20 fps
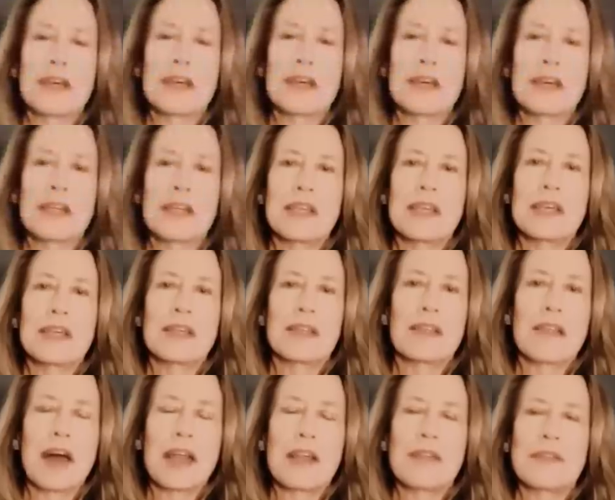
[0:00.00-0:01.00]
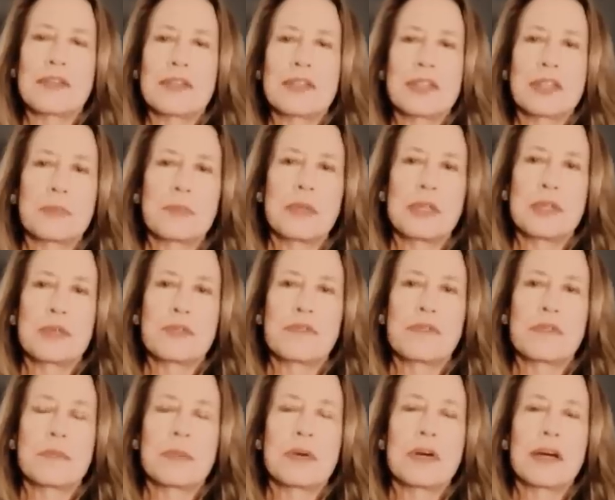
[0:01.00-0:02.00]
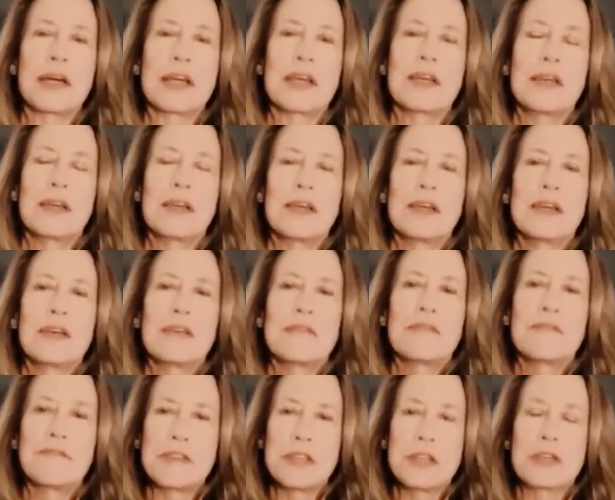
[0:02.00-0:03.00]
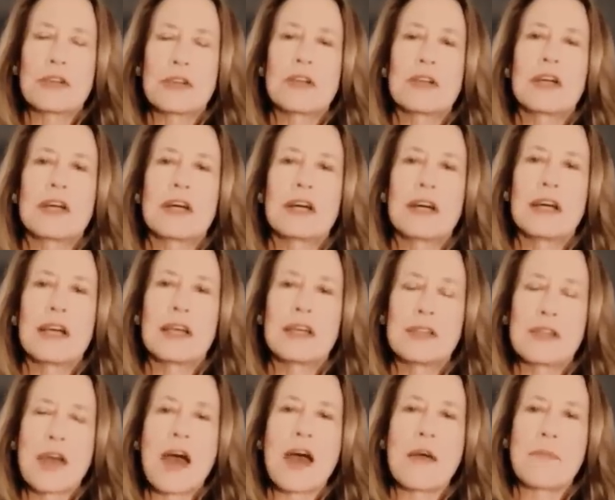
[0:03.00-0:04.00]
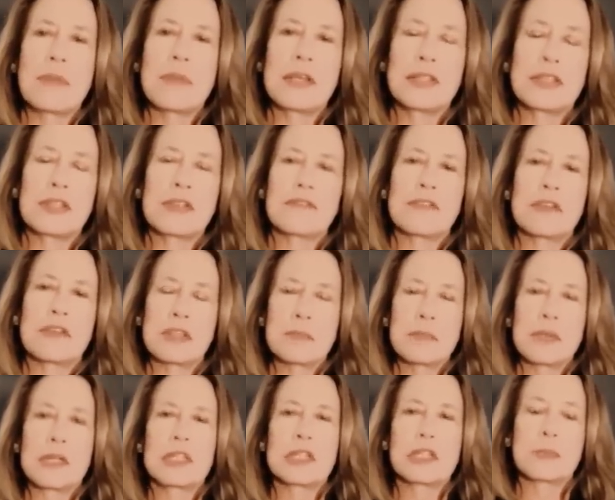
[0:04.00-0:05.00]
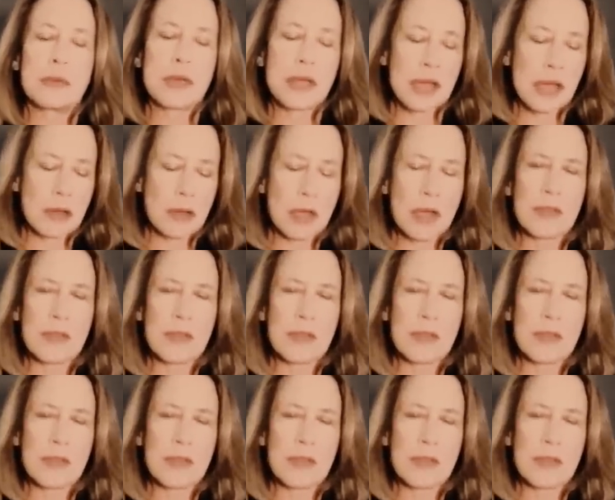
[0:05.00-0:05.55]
uh, again. A lot of this is being driven by fear uh, and not basic fundamentals about how